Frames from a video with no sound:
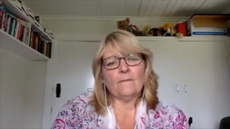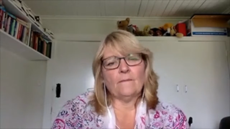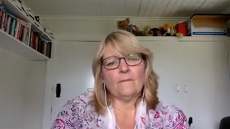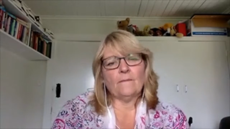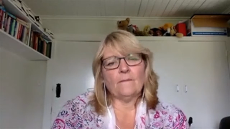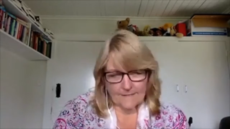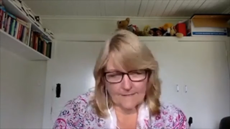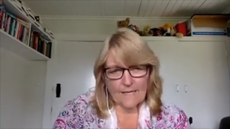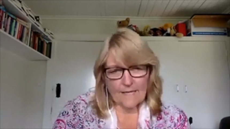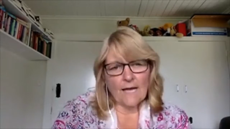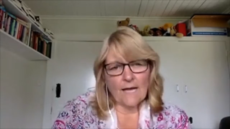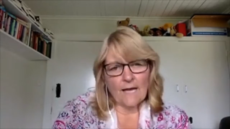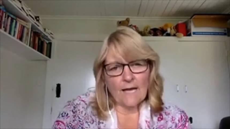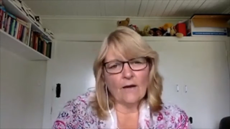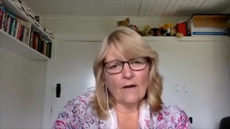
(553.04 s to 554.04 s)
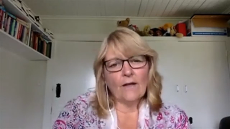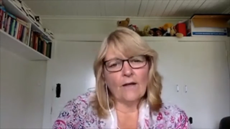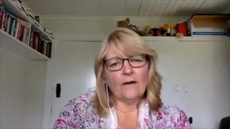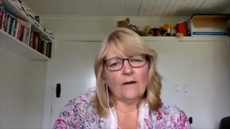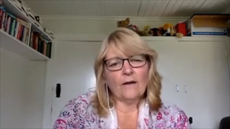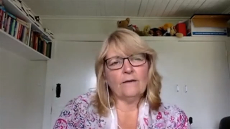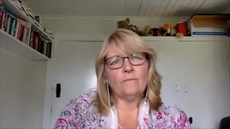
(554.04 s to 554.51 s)
Yes, they are.
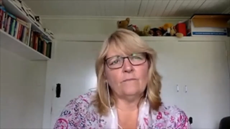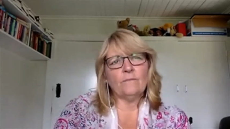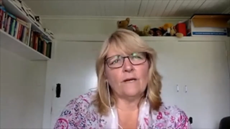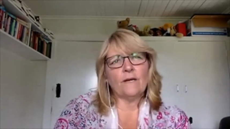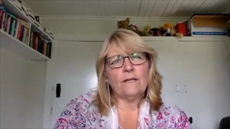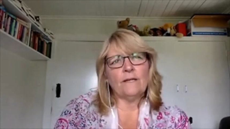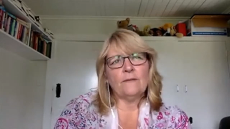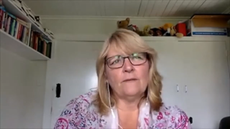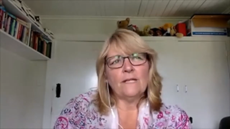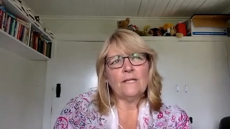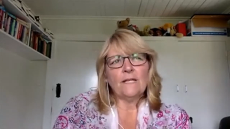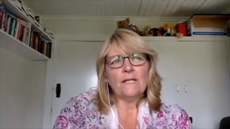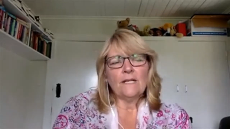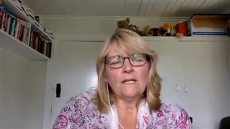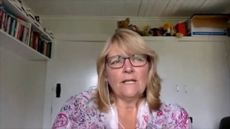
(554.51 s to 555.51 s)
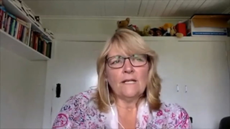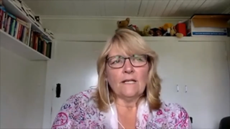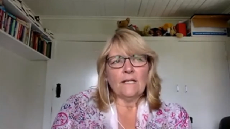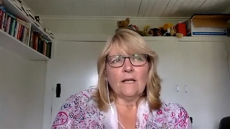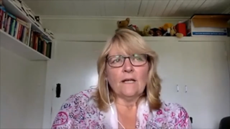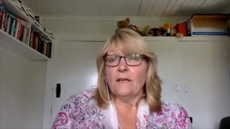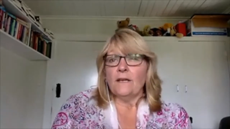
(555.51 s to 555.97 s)
I
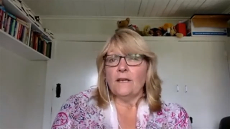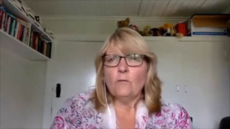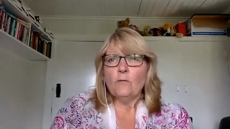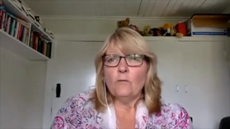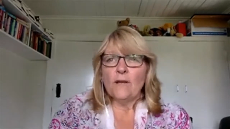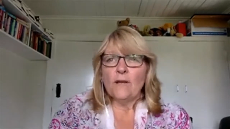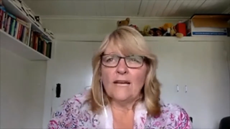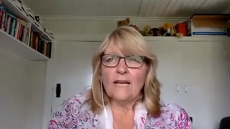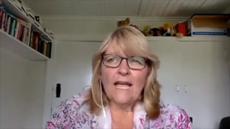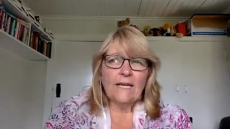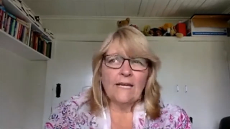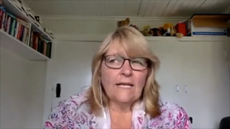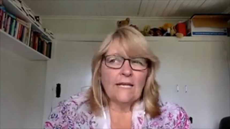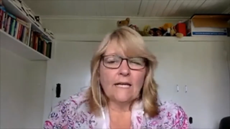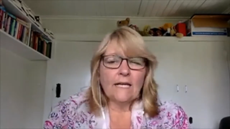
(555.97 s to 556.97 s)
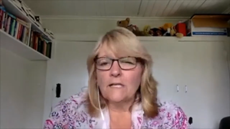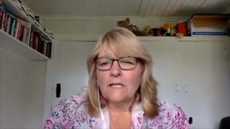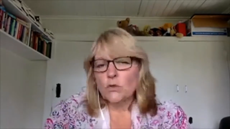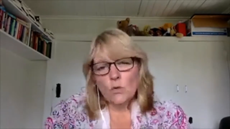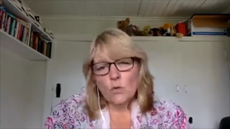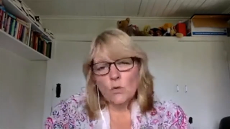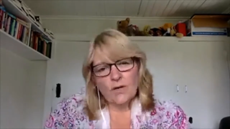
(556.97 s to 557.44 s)
never really had any inkling
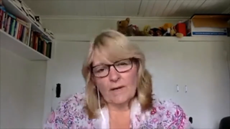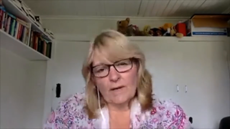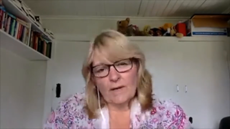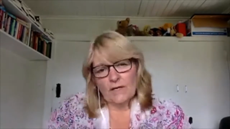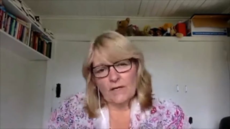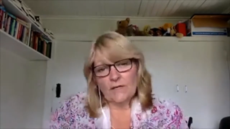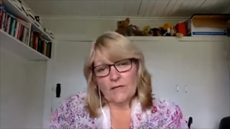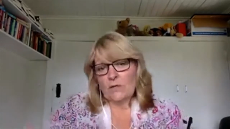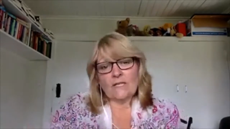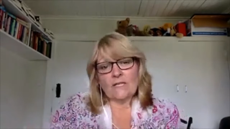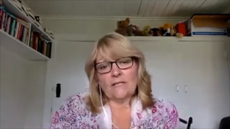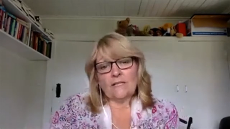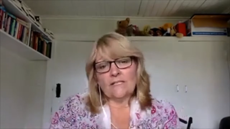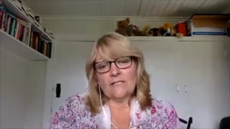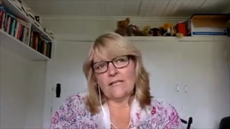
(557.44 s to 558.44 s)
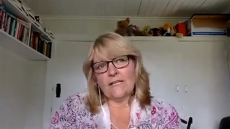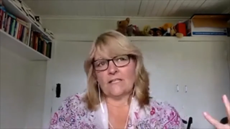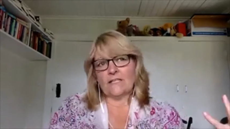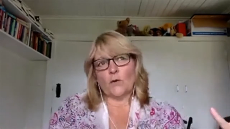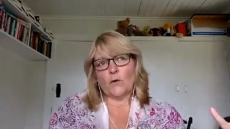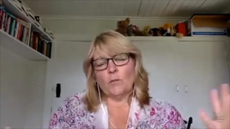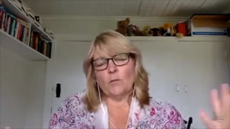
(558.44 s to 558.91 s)
to write about in New Zealand. Isn't
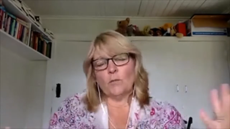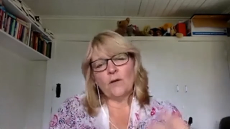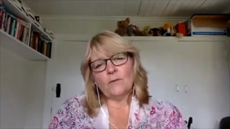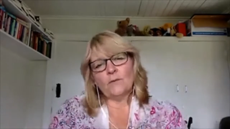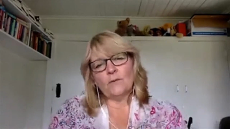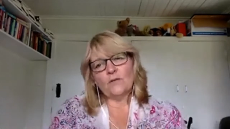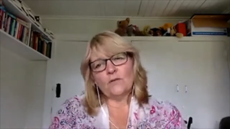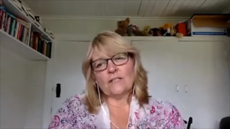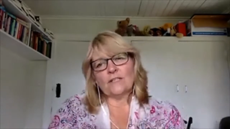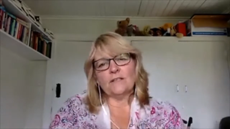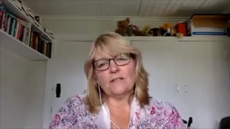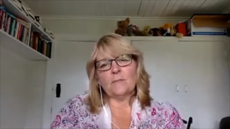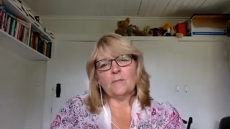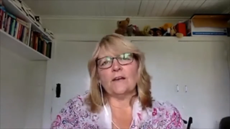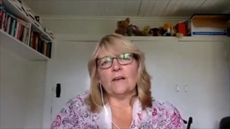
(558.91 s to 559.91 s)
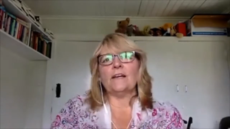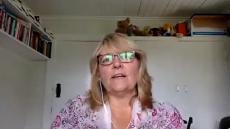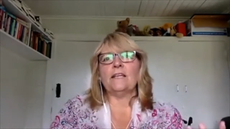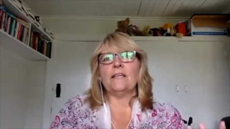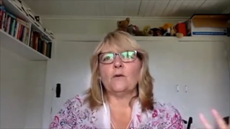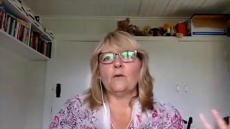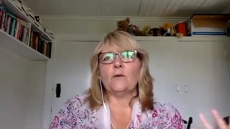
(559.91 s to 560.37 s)
that terrible? I'm a New Zealander, but I
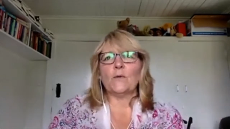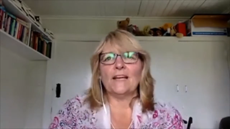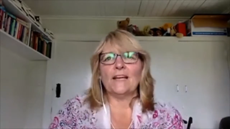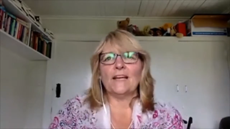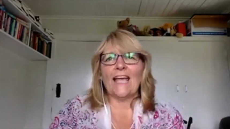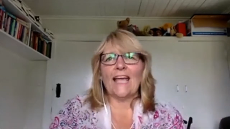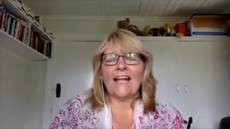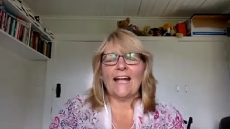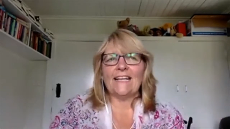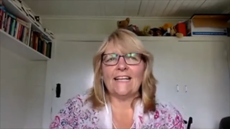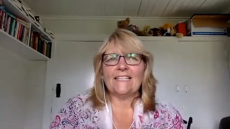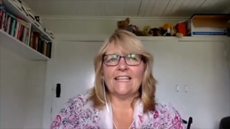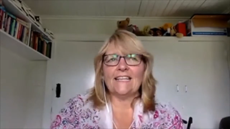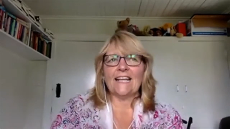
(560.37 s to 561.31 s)
never really had.